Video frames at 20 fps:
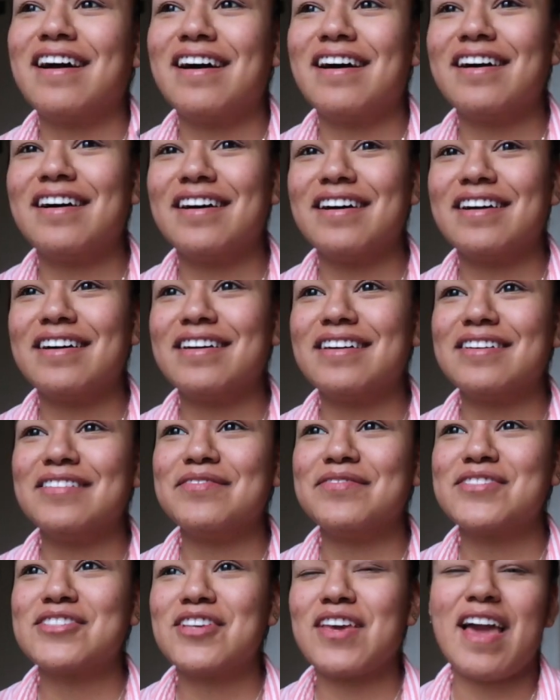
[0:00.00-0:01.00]

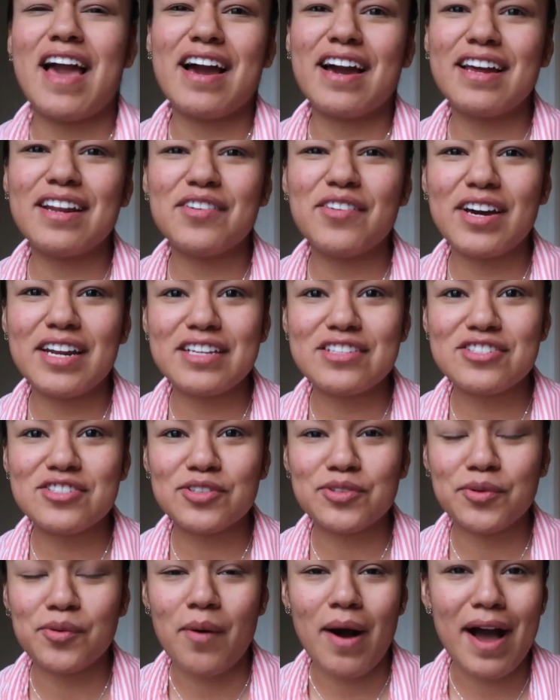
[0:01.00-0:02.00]
so yeah, I kind of went
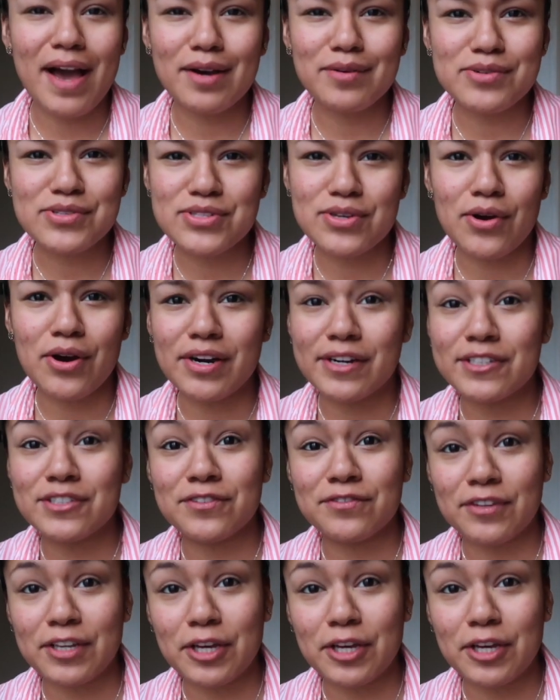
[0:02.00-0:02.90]
into why it was so hard to